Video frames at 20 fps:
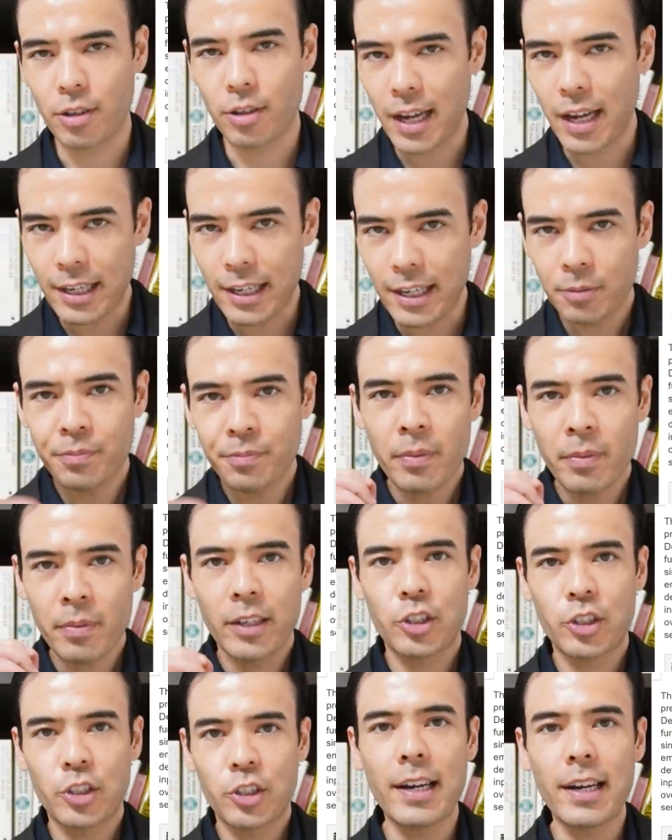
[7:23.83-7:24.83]
Guys,
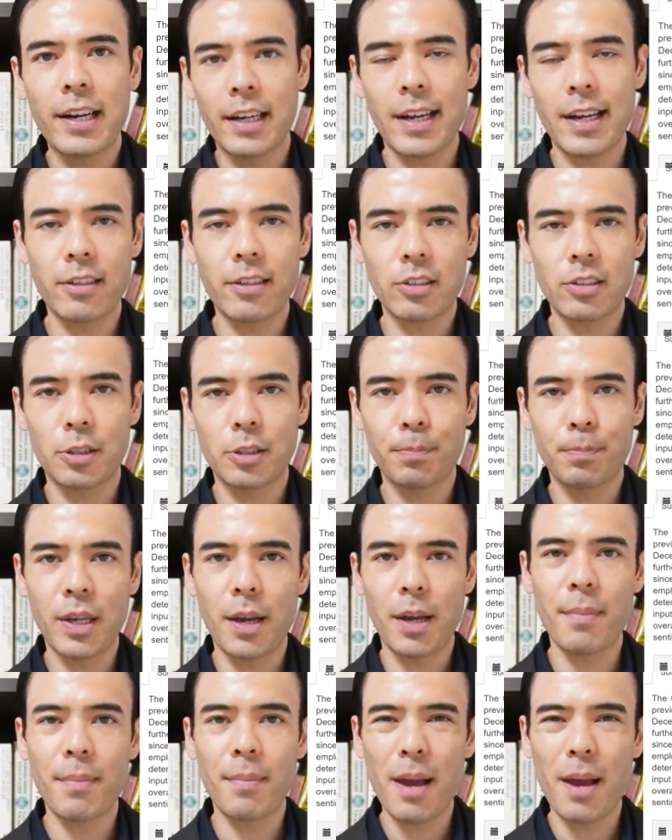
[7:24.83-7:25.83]
China announces
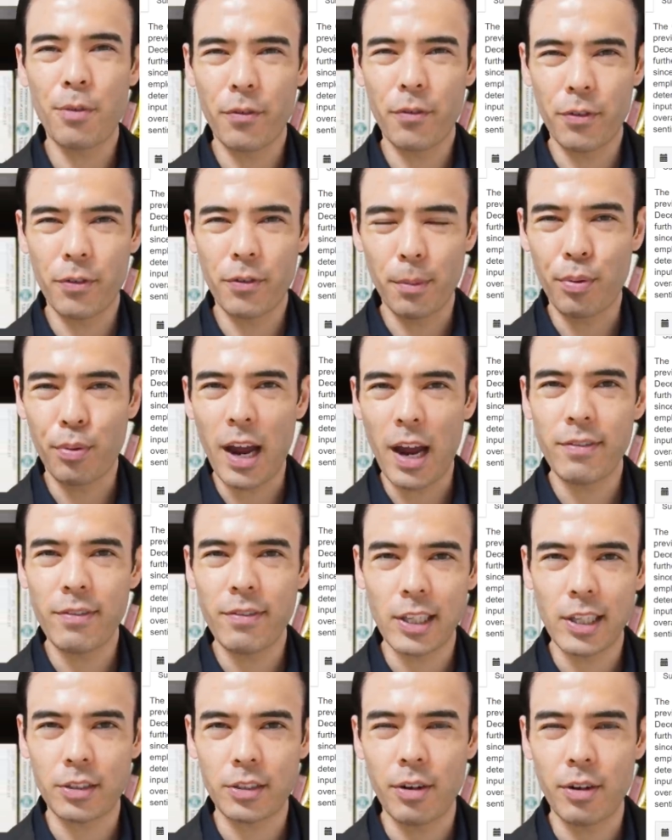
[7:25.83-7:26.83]
PMI both for the private
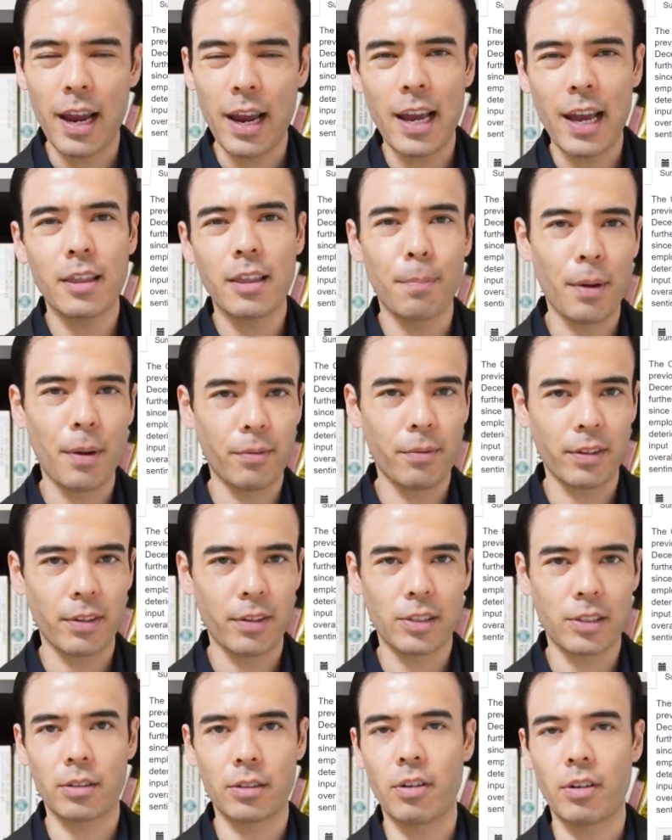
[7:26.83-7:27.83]
sector and the public
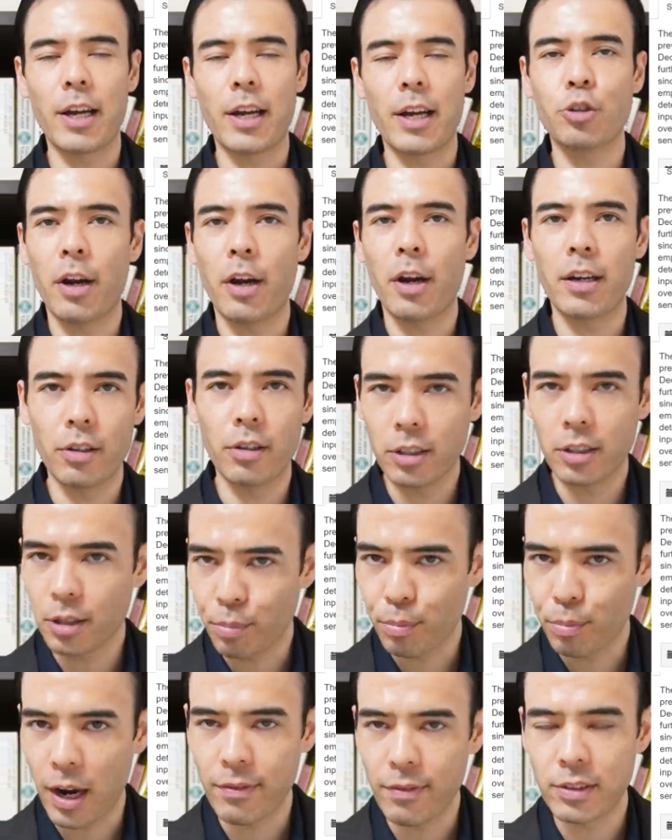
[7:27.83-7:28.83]
sector. I try to look at the
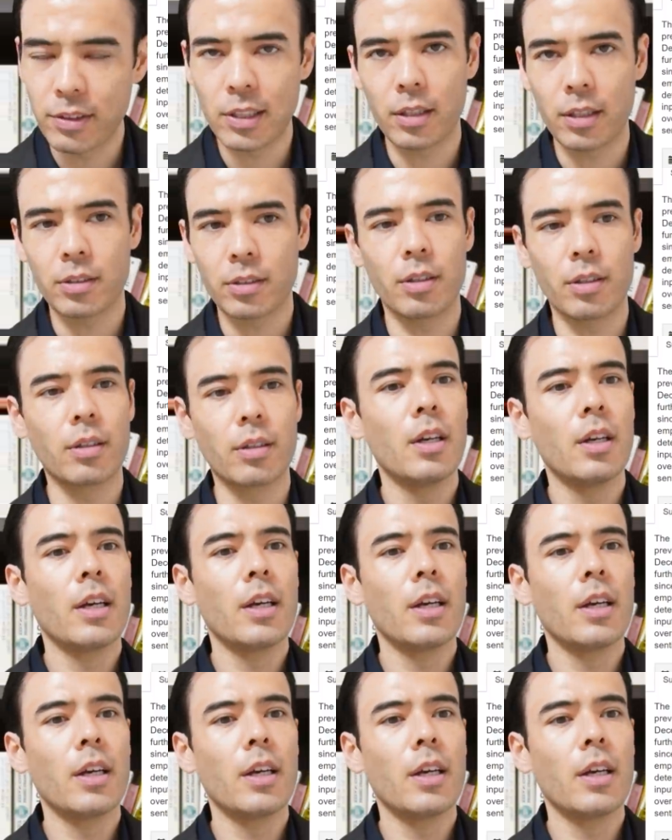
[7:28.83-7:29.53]
private sector.